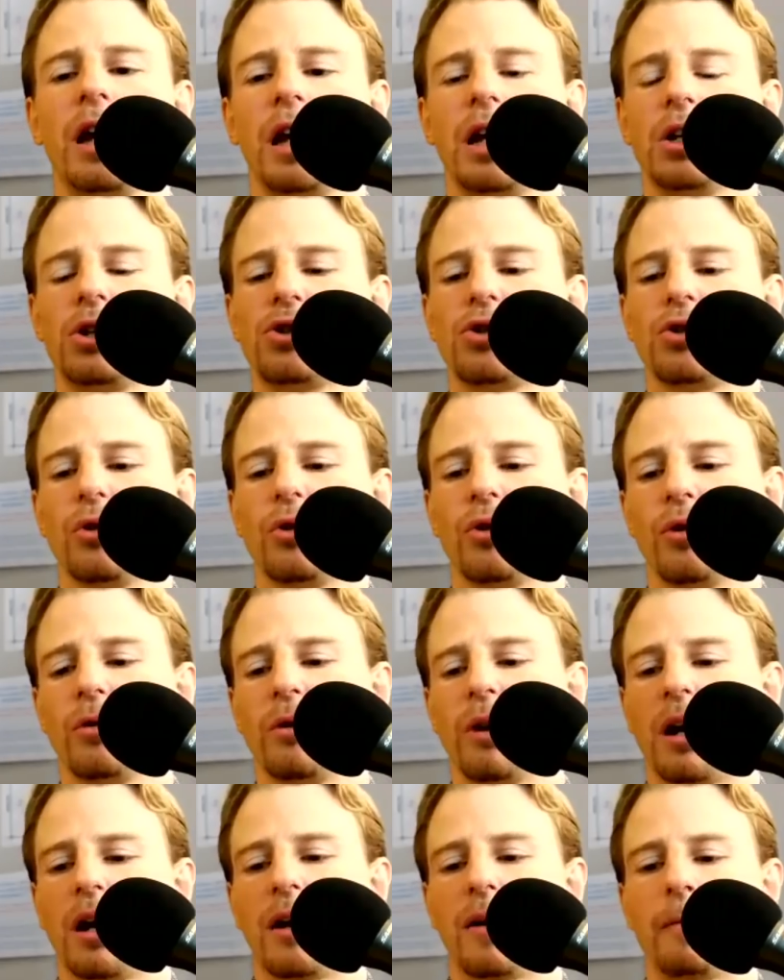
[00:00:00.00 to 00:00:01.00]

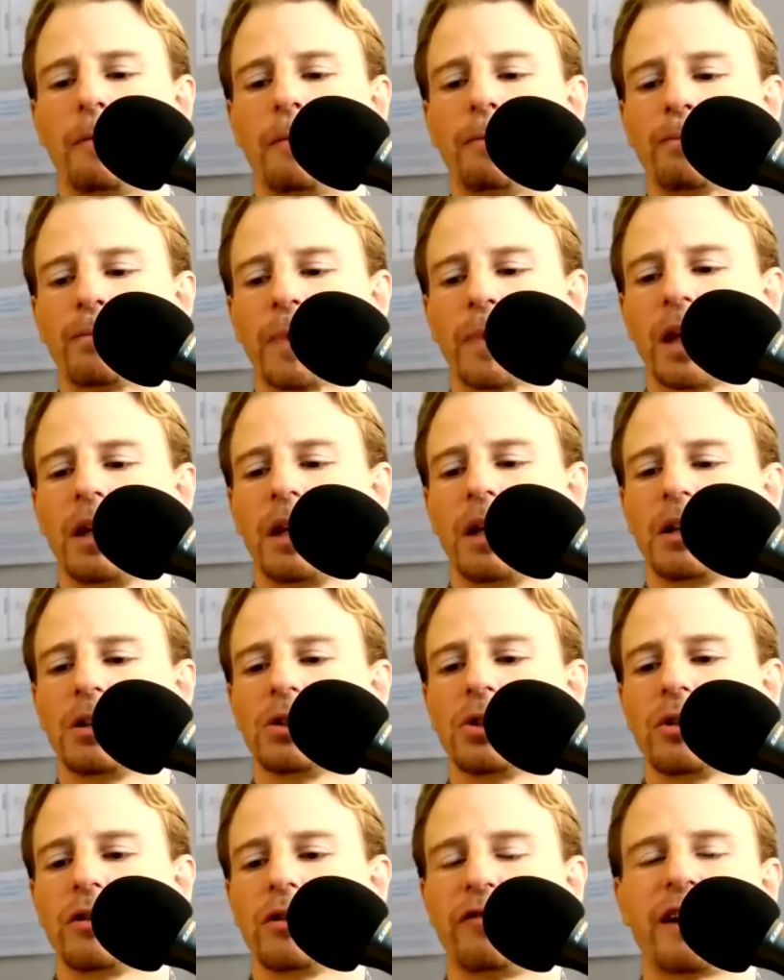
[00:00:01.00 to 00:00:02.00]
to um,
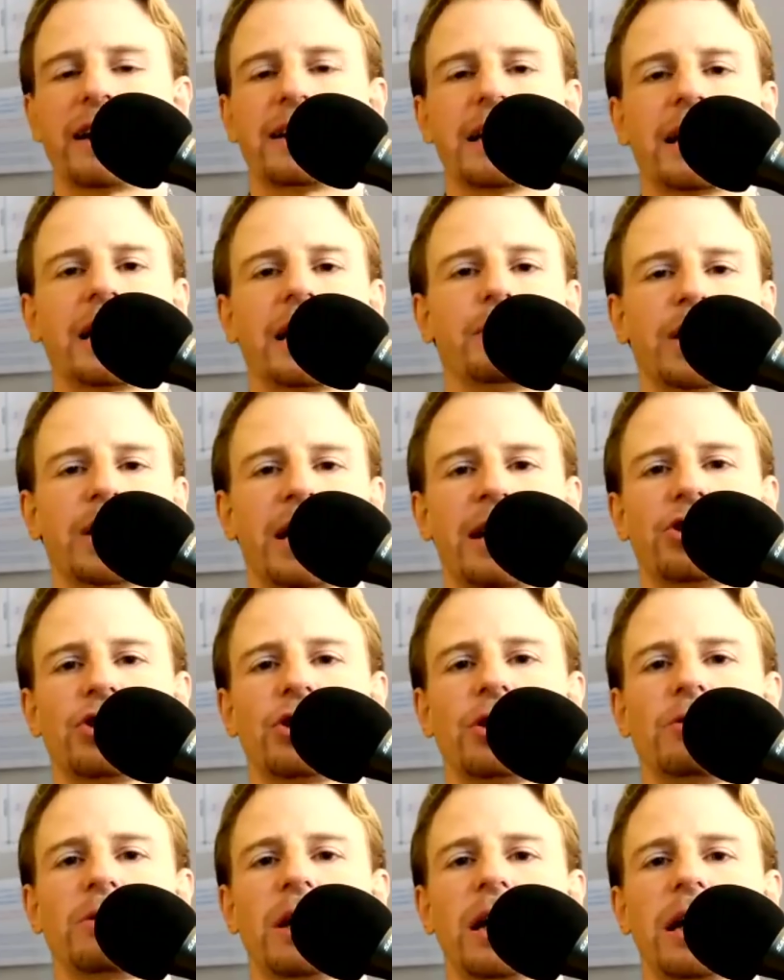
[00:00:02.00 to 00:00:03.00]
to the fat
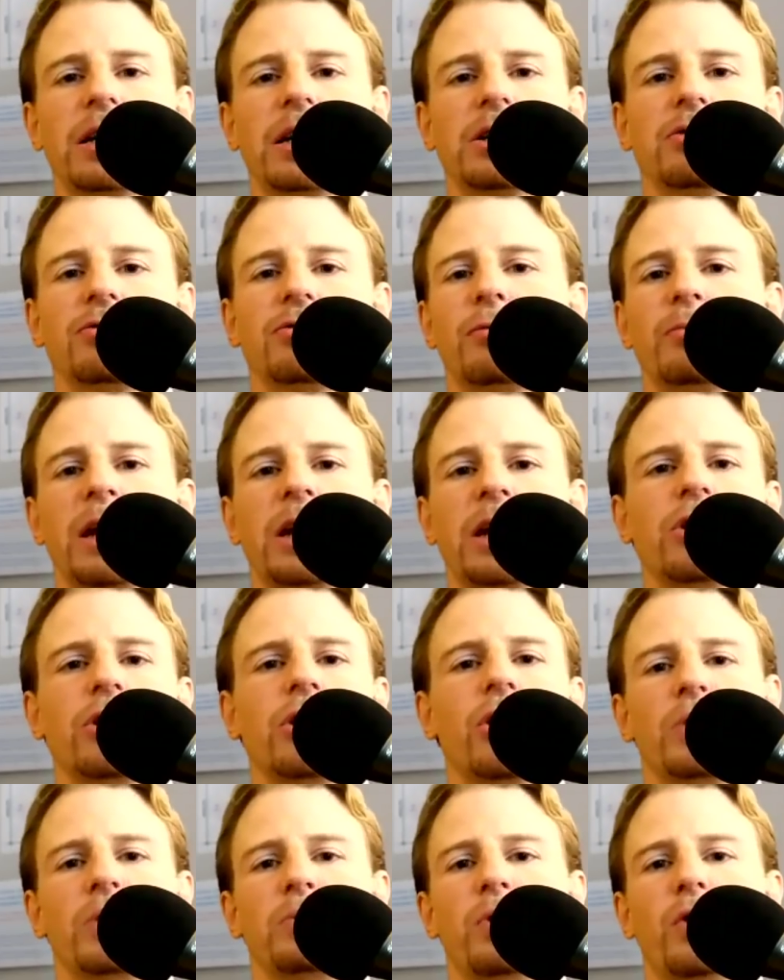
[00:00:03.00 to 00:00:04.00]
adaptation and for me to
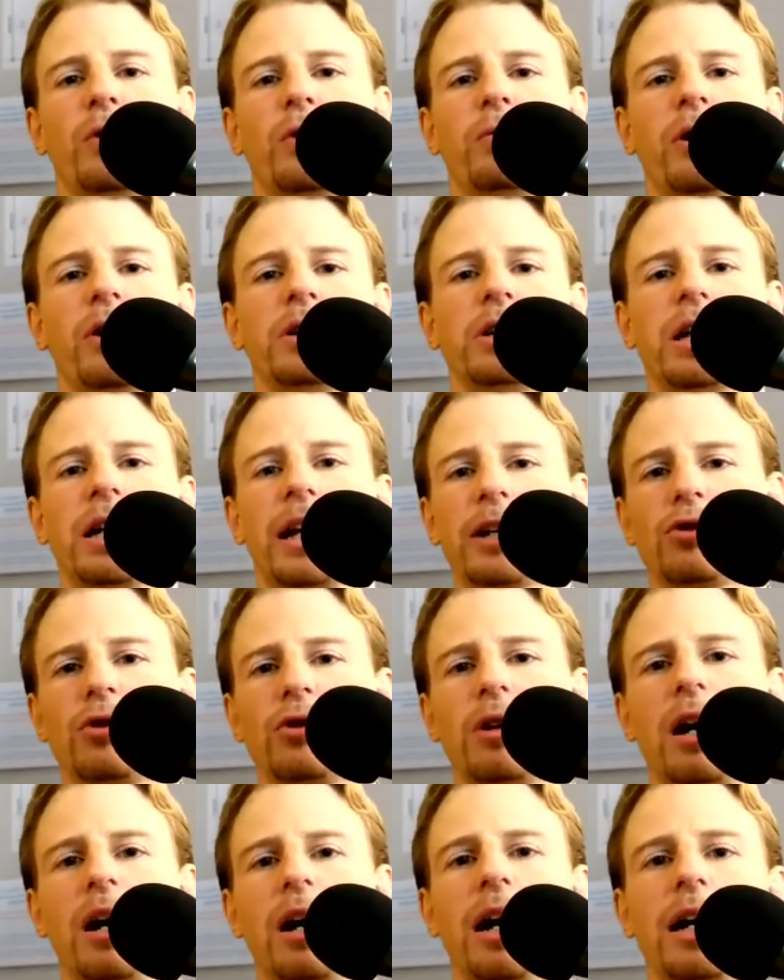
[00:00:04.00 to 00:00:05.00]
learn more about
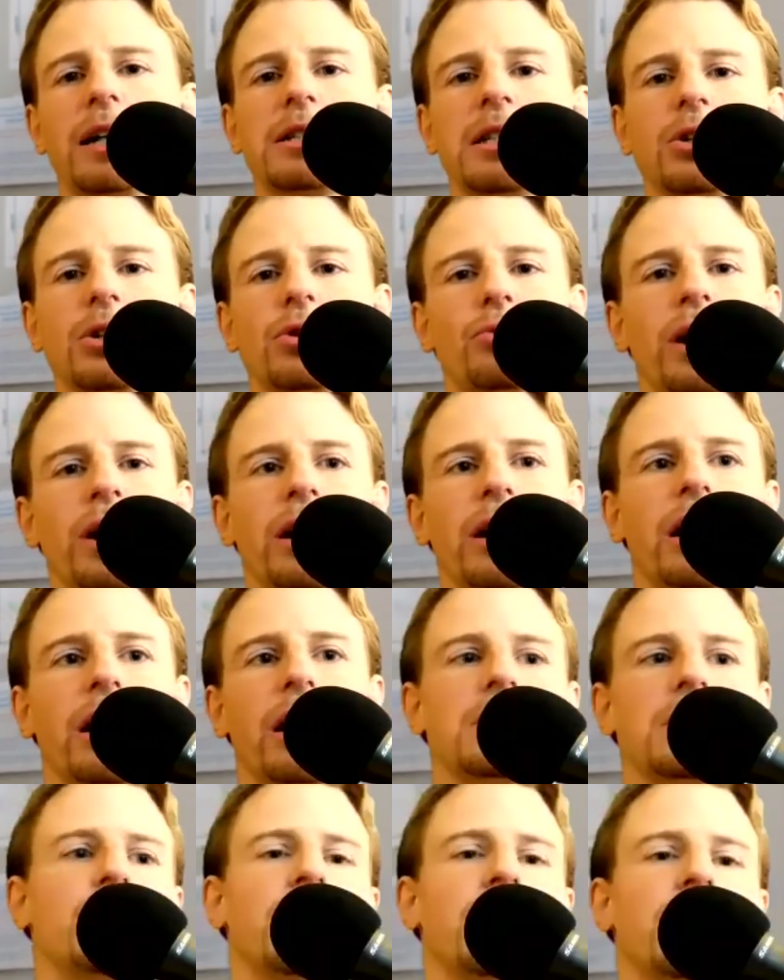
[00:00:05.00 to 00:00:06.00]
electrolytes and to
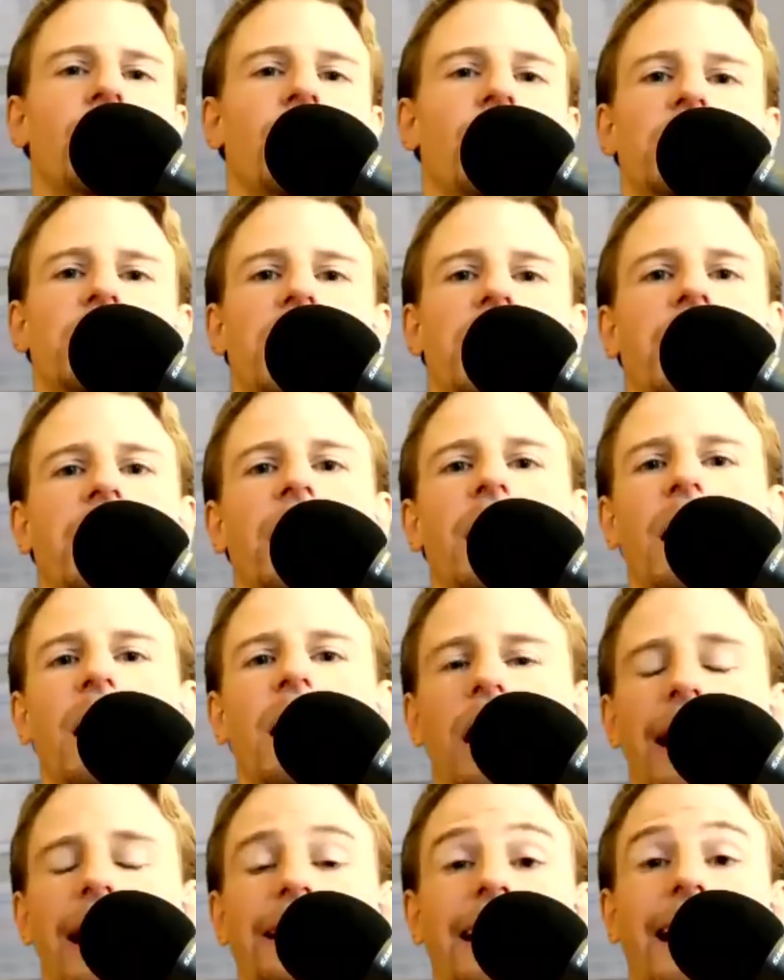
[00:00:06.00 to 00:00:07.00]
realize oh my god i
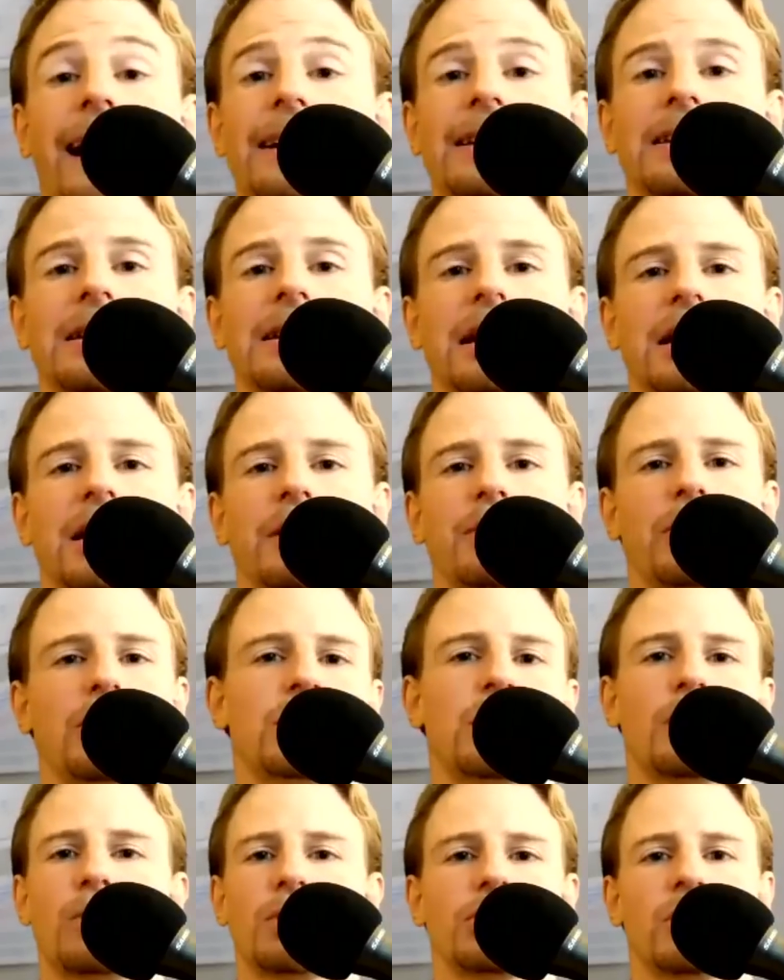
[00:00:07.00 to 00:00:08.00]
had accidentally
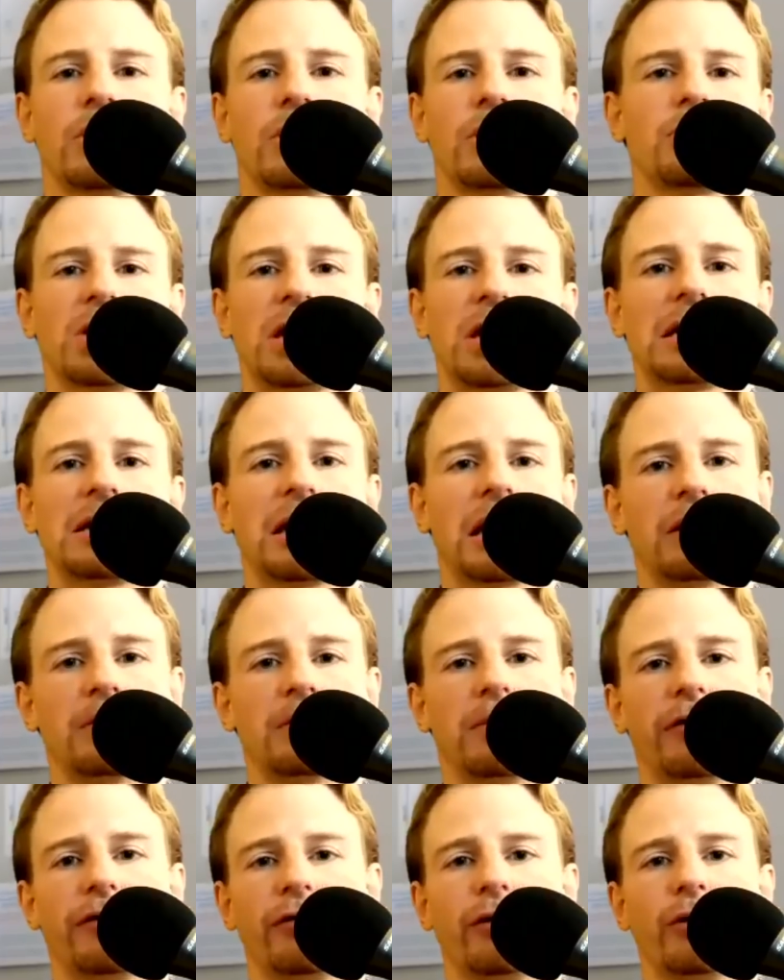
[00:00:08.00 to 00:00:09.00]
because i was not seasoning
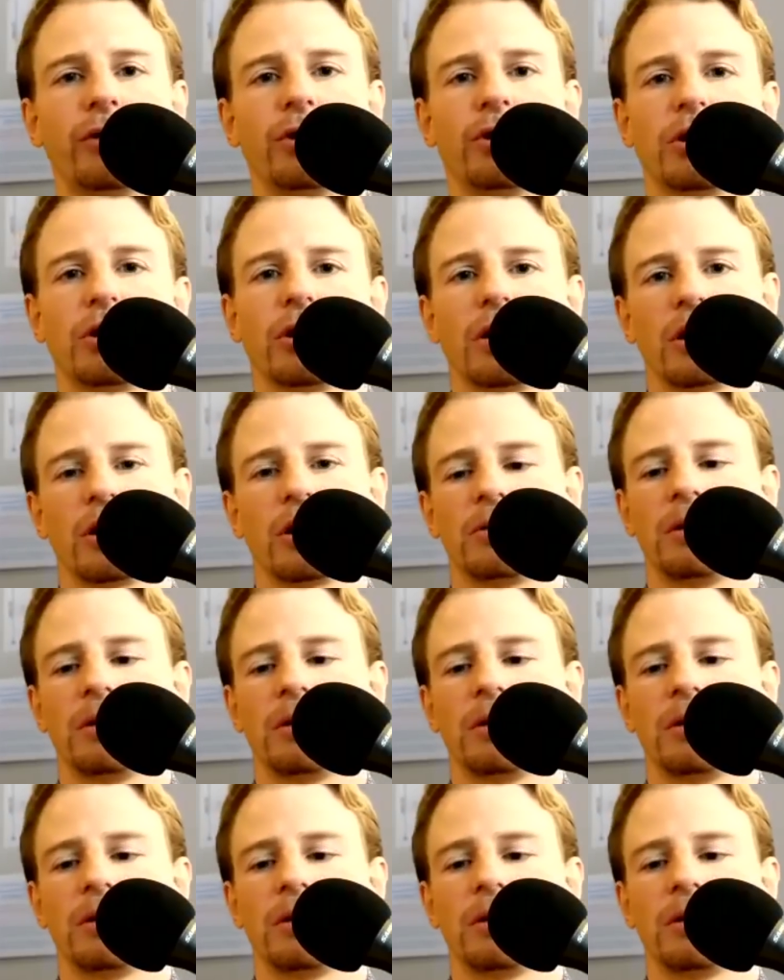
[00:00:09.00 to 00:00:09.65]
my food uh,